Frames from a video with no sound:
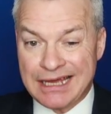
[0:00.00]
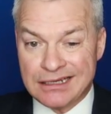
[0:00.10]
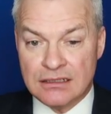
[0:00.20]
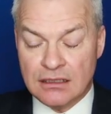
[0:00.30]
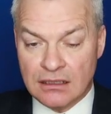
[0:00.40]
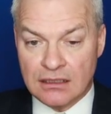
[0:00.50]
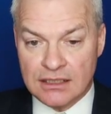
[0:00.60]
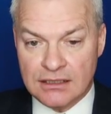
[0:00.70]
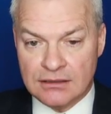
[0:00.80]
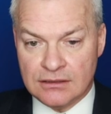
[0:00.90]
and
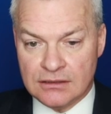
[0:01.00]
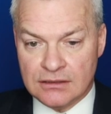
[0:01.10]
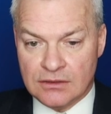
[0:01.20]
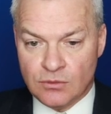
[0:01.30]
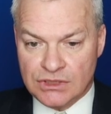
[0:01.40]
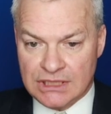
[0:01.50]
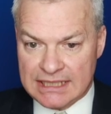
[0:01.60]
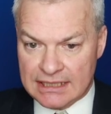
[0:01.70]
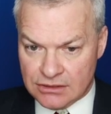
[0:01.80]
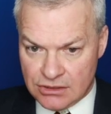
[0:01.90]
I, which I
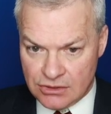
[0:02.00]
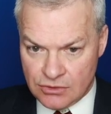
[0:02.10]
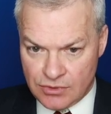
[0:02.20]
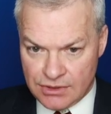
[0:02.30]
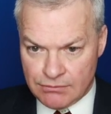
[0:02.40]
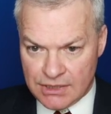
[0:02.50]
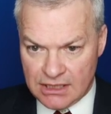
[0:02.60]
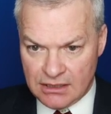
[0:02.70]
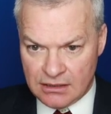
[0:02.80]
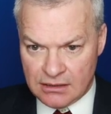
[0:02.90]
can do with
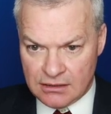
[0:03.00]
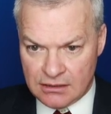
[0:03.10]
MIG.